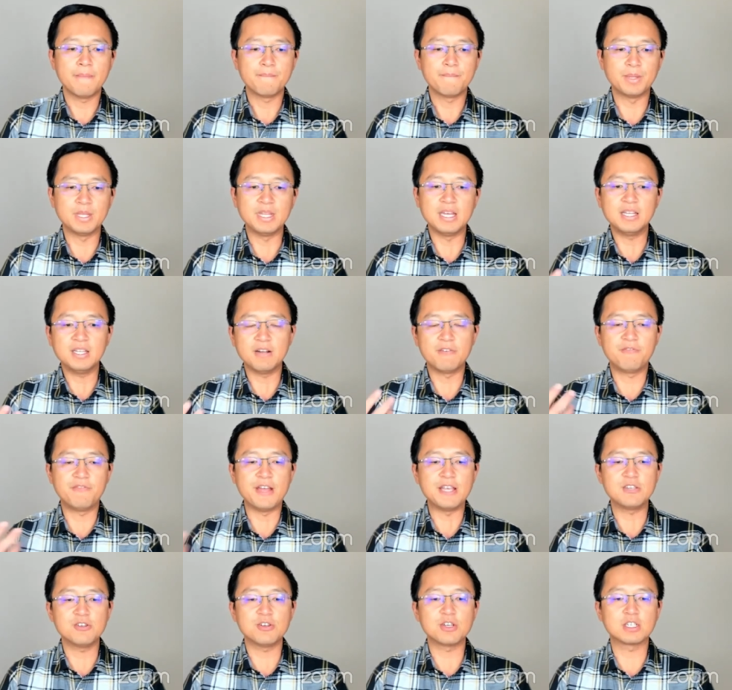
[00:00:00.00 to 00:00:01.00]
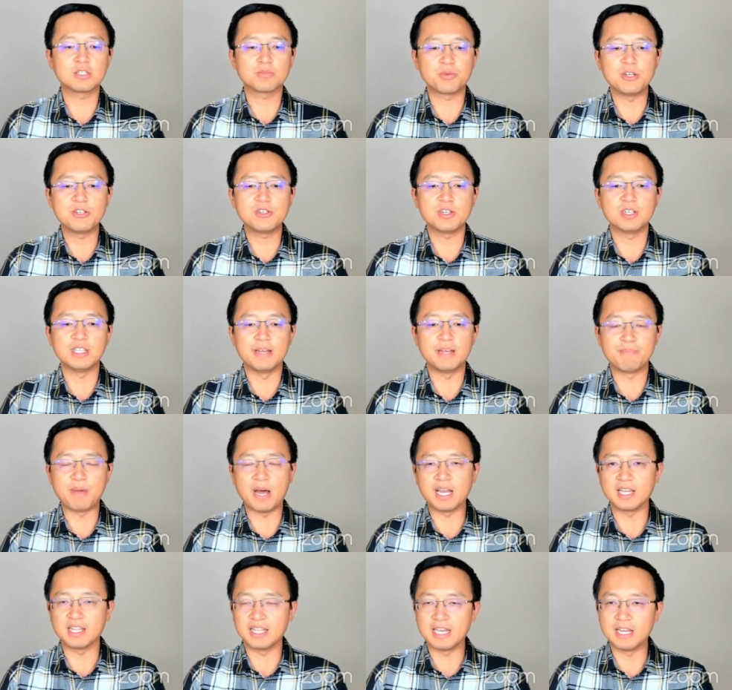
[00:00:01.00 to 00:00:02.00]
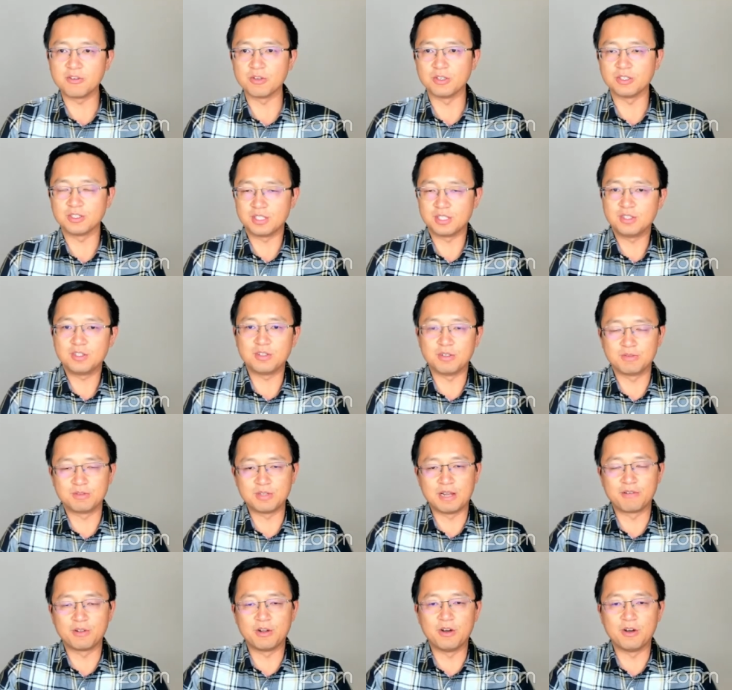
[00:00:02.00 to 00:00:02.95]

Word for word: but then her facial expression and body language is like